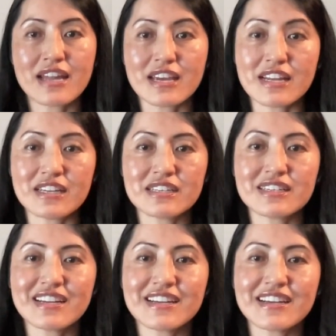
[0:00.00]
And
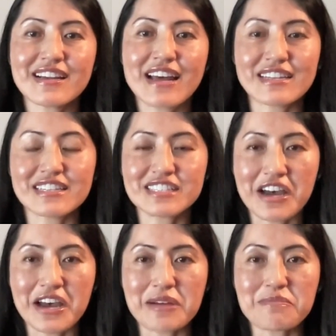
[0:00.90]
then at the
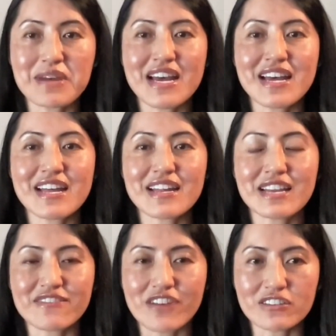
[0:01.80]
time,
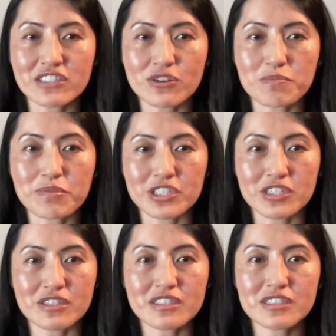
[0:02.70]
they've also
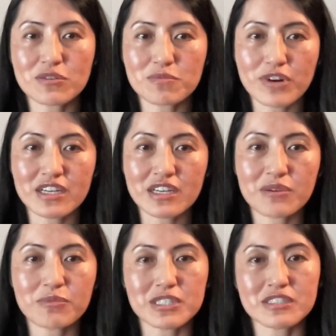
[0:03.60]
purchased Steelbrick,
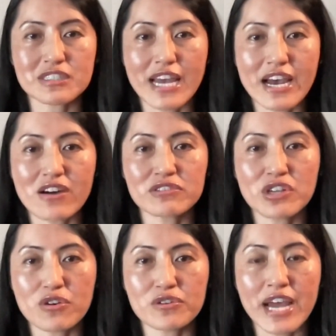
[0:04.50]
which is now
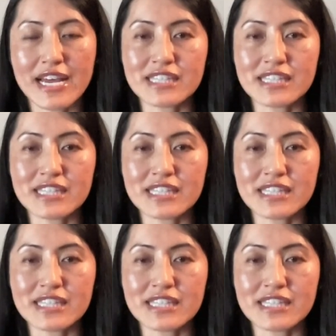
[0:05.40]
known